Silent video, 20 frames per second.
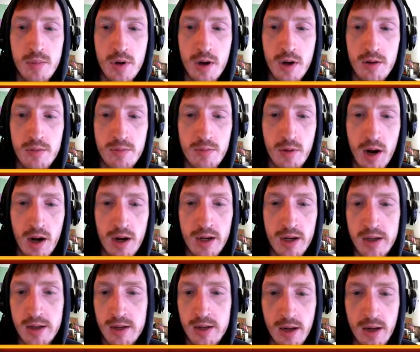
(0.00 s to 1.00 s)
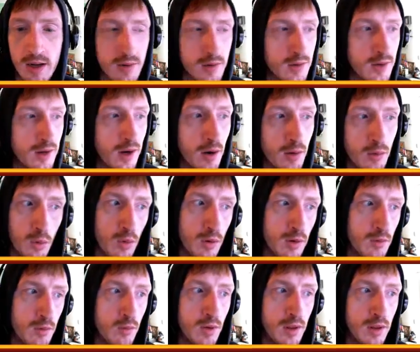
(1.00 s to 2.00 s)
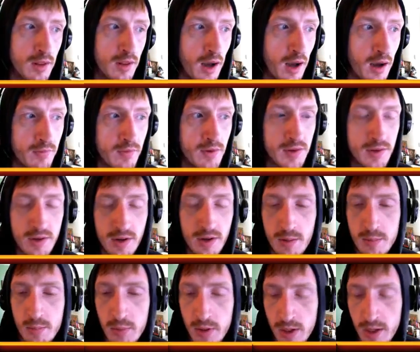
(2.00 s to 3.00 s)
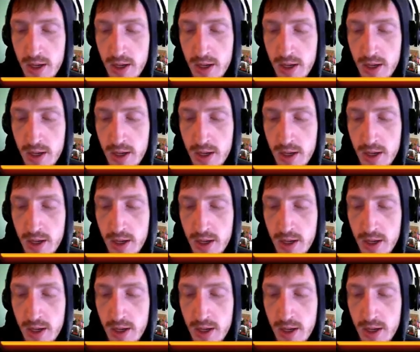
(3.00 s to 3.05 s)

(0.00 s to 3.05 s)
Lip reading: buff Rocket and Star-Lord with offense up,